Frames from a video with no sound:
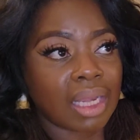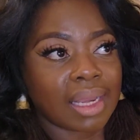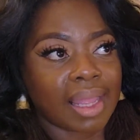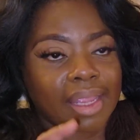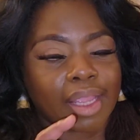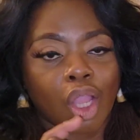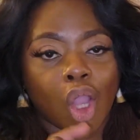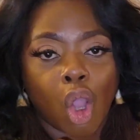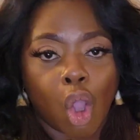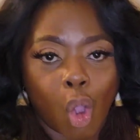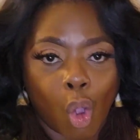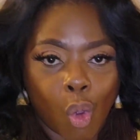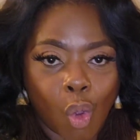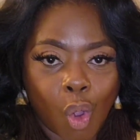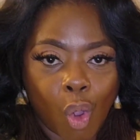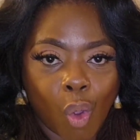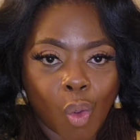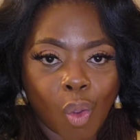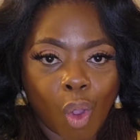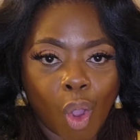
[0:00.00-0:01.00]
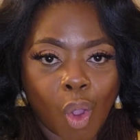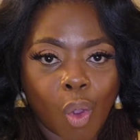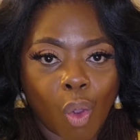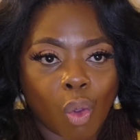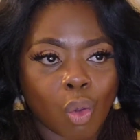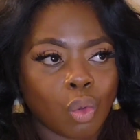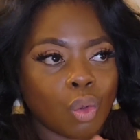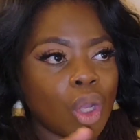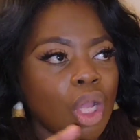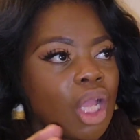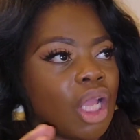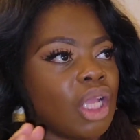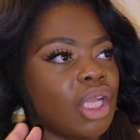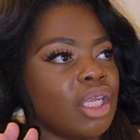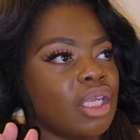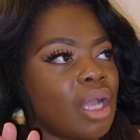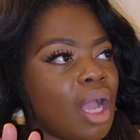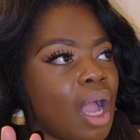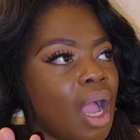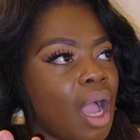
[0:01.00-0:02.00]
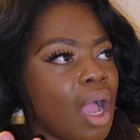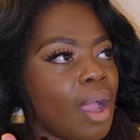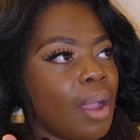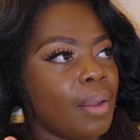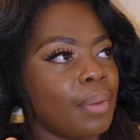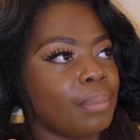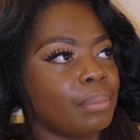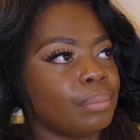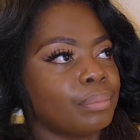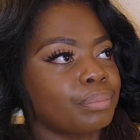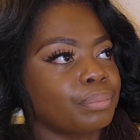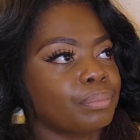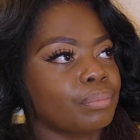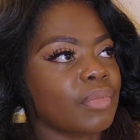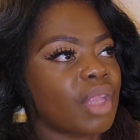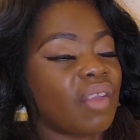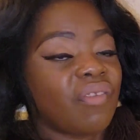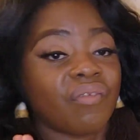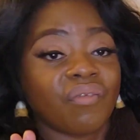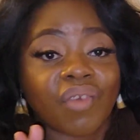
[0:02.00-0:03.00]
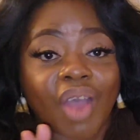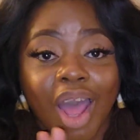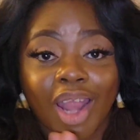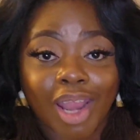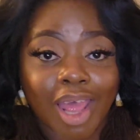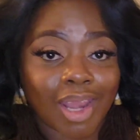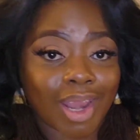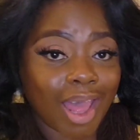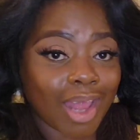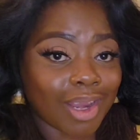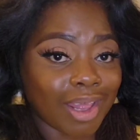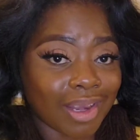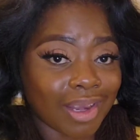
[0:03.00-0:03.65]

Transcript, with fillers: Like ho, ho, ho, um, fa la la la